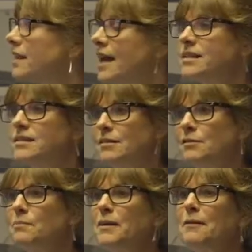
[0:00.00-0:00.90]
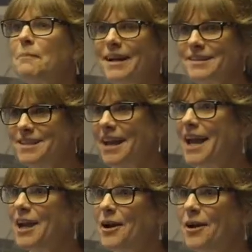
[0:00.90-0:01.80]
there's the big balancing
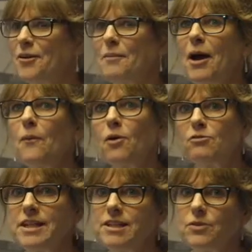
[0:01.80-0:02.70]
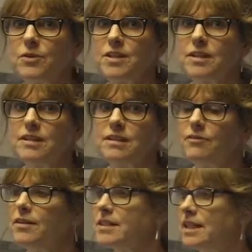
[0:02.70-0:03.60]
act going on about what resources,
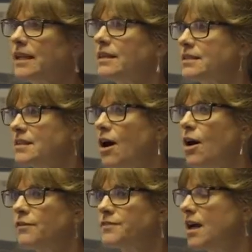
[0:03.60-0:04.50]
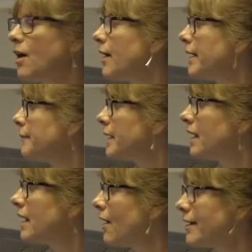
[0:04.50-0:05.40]
funding, staff, time,
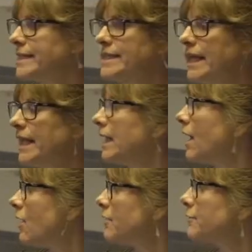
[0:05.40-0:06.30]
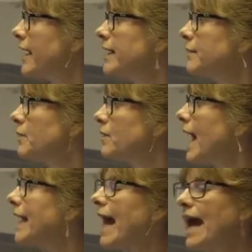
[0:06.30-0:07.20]
IT are available,
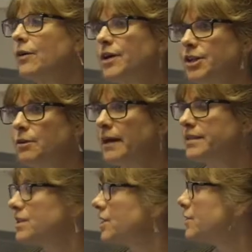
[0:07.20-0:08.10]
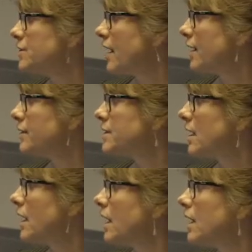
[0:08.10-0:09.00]
and how can you best use those?
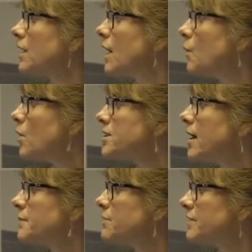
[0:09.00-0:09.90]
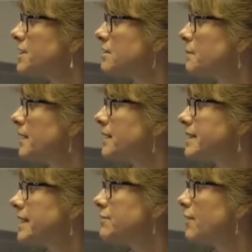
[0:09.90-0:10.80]
You know, what types of risks have been
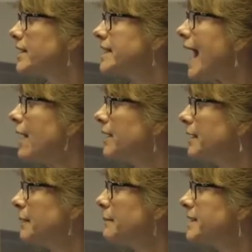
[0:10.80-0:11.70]
identified? How can it be